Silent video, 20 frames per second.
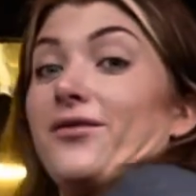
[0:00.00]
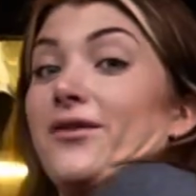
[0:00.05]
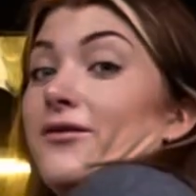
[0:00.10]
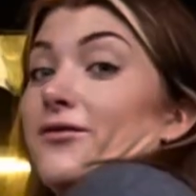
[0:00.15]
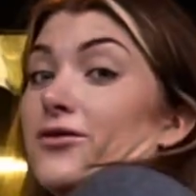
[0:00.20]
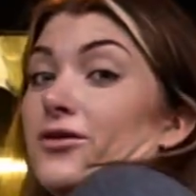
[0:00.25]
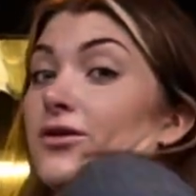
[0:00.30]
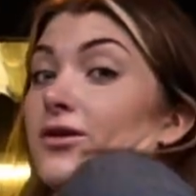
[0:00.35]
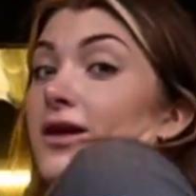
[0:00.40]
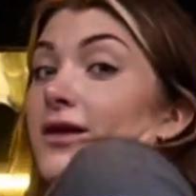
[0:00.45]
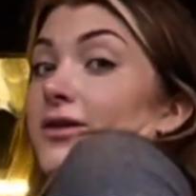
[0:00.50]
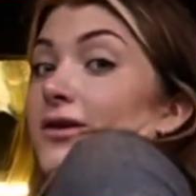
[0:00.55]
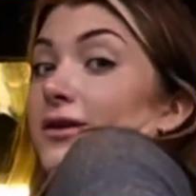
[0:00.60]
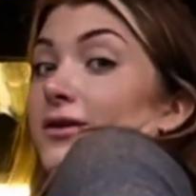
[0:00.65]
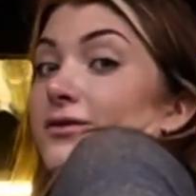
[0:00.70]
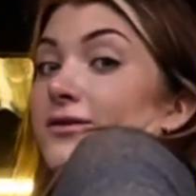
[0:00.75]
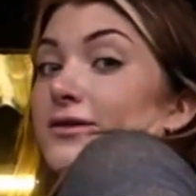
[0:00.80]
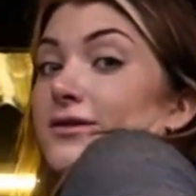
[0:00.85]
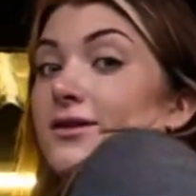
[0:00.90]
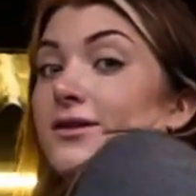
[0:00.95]
They've got like the
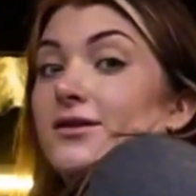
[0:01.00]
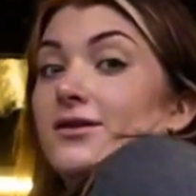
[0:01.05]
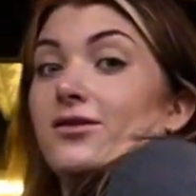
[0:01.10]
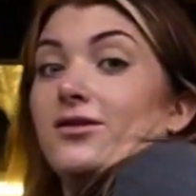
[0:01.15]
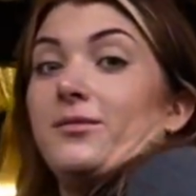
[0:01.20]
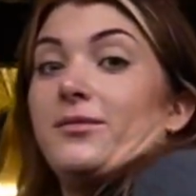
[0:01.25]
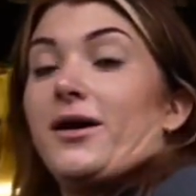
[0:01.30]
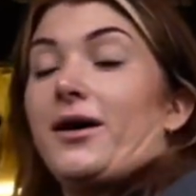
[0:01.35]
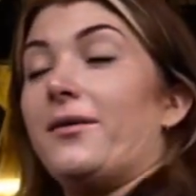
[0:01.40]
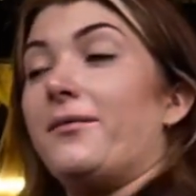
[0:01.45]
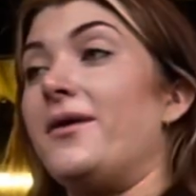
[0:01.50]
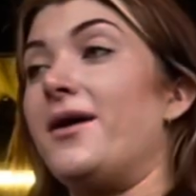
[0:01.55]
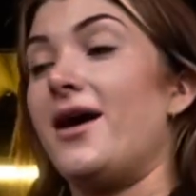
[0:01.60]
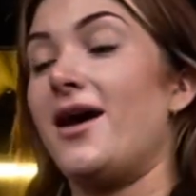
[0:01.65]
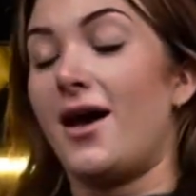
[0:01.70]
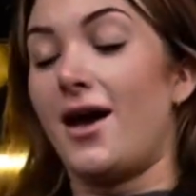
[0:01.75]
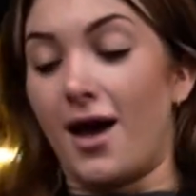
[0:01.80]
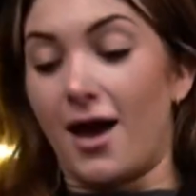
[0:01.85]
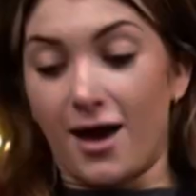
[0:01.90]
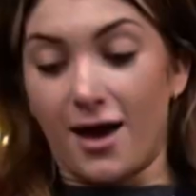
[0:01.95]
little studs on the bum,
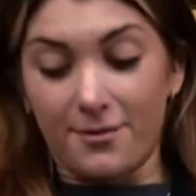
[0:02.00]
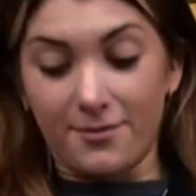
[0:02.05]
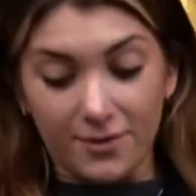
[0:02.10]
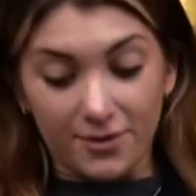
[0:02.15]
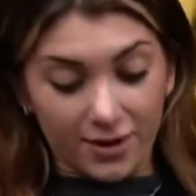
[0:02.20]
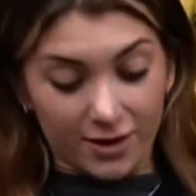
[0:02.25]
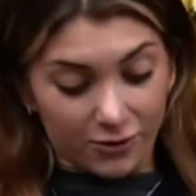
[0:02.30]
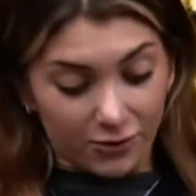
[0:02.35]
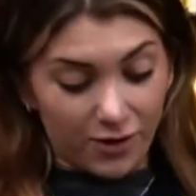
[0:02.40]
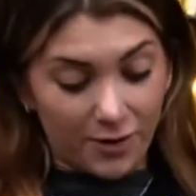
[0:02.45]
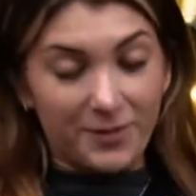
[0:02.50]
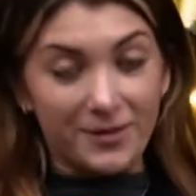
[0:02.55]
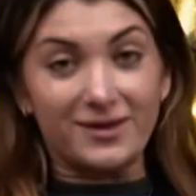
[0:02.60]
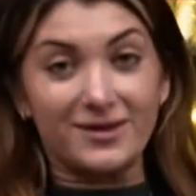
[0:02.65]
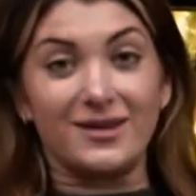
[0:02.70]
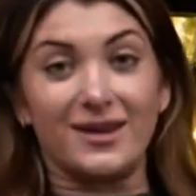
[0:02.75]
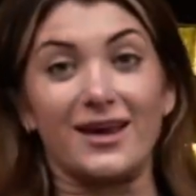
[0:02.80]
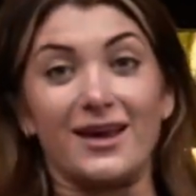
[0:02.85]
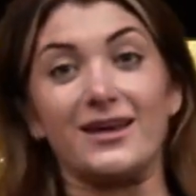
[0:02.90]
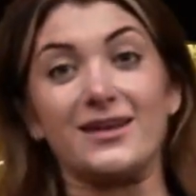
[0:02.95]
a grippy
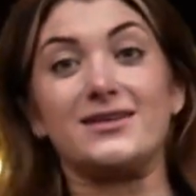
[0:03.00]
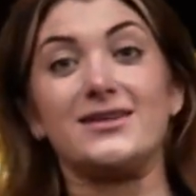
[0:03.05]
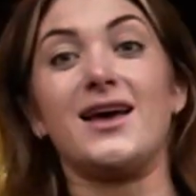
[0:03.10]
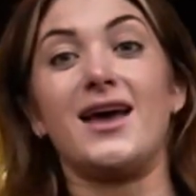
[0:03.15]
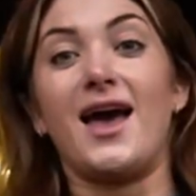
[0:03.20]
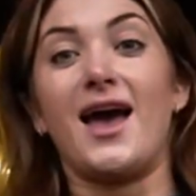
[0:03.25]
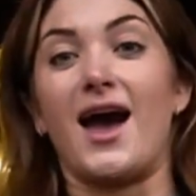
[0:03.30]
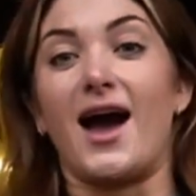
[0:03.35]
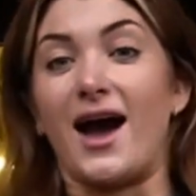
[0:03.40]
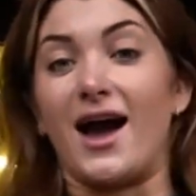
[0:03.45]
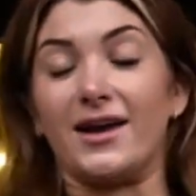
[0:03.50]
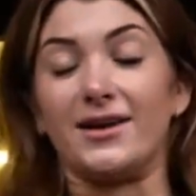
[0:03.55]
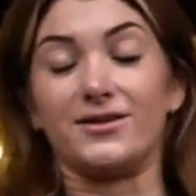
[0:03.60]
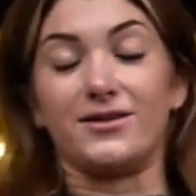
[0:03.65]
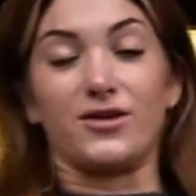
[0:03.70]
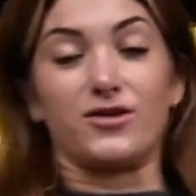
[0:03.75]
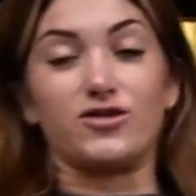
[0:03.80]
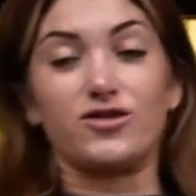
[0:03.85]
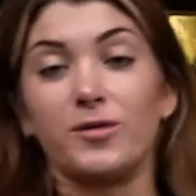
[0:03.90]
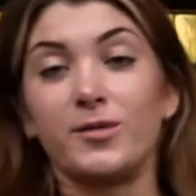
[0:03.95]
seat, and
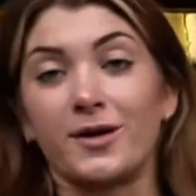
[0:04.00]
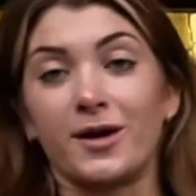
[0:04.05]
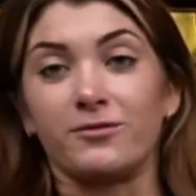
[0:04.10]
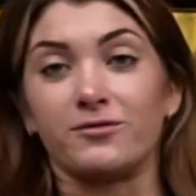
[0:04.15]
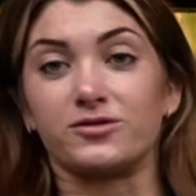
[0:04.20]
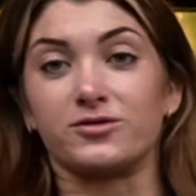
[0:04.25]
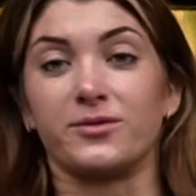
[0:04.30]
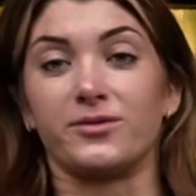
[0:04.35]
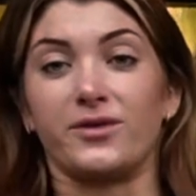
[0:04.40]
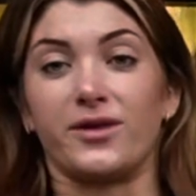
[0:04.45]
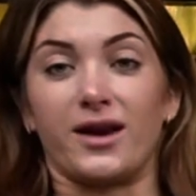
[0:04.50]
they're super comfortable.